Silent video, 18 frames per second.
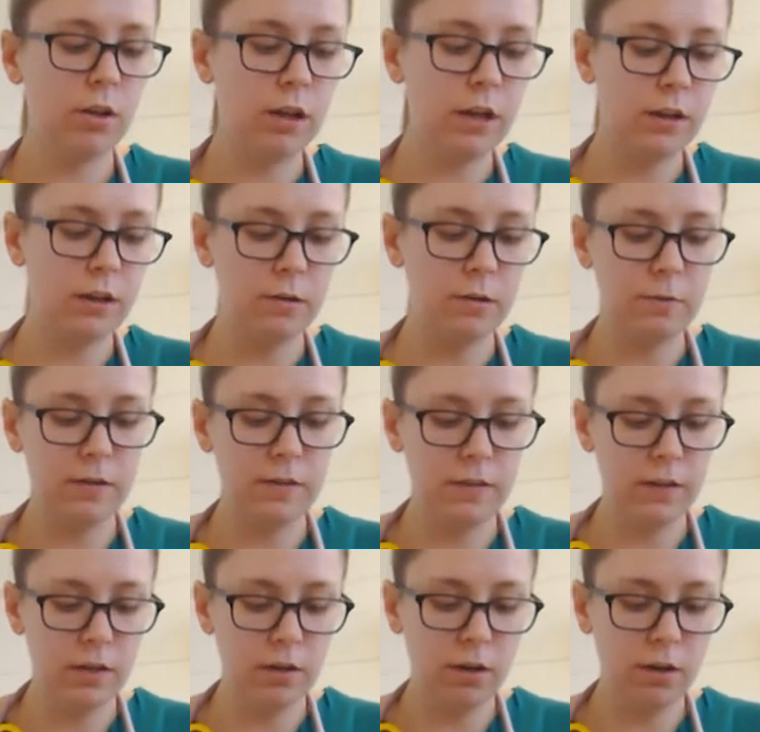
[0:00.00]

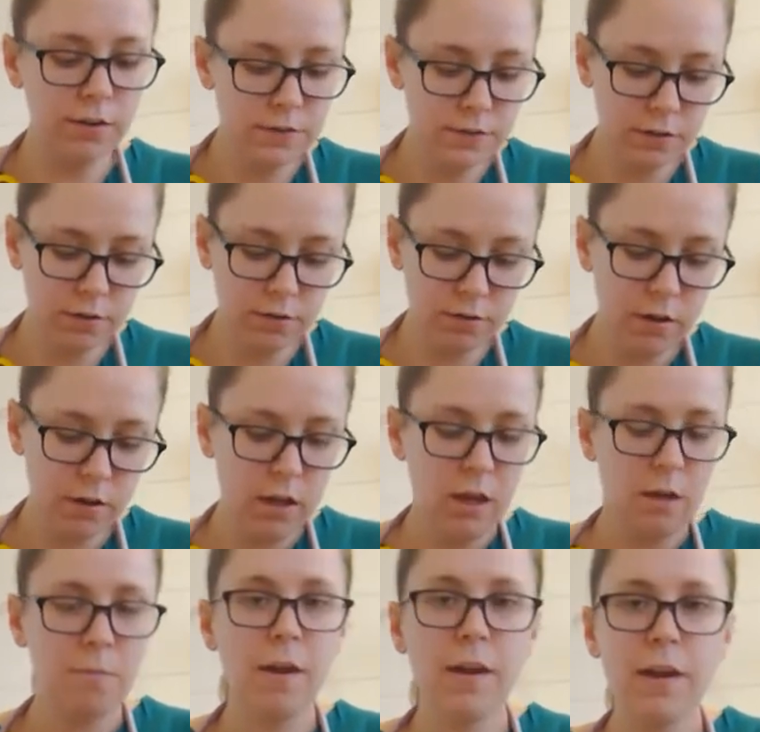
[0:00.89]
and then also
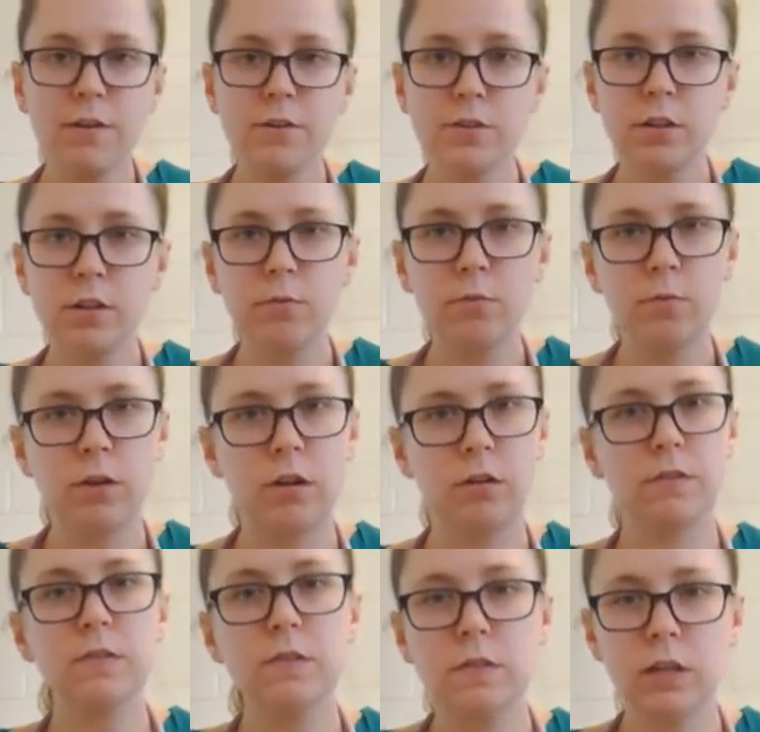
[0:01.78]
making sure we
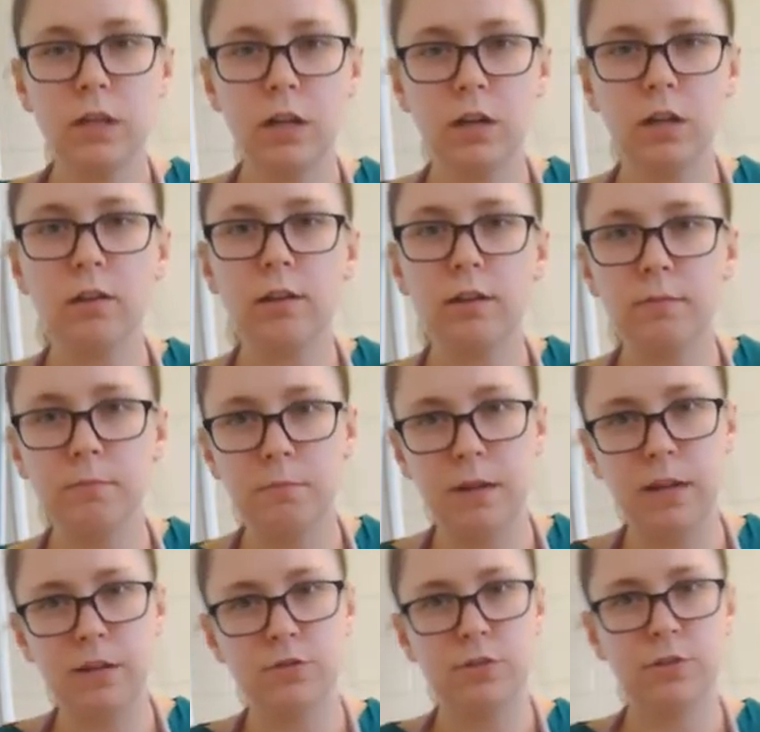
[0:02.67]
don't see any like
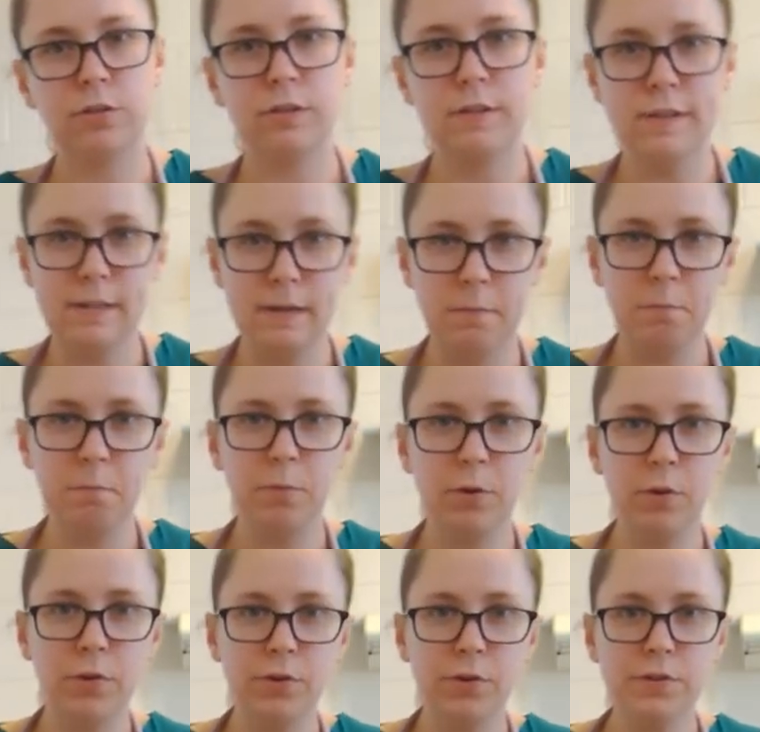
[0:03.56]
major
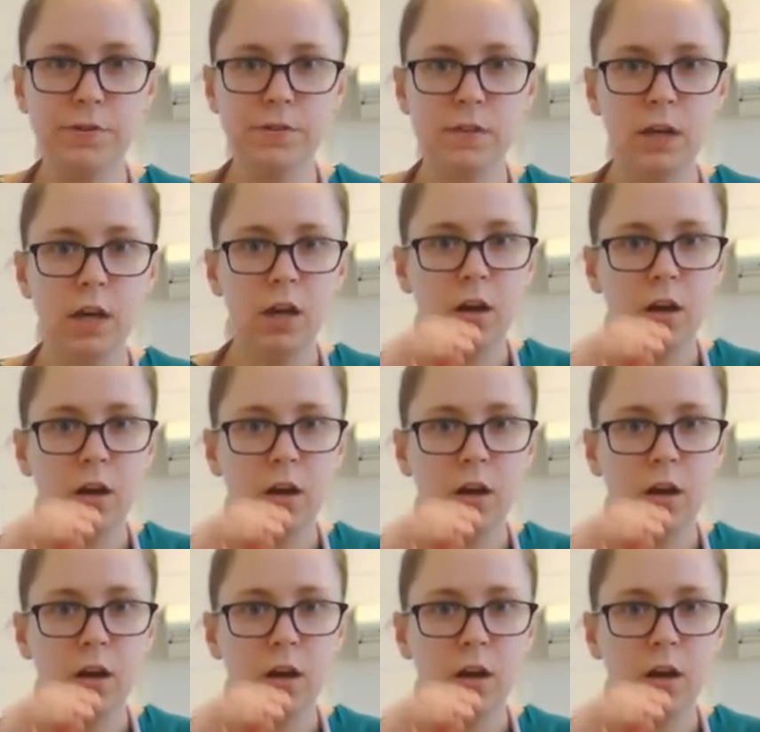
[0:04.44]
dimples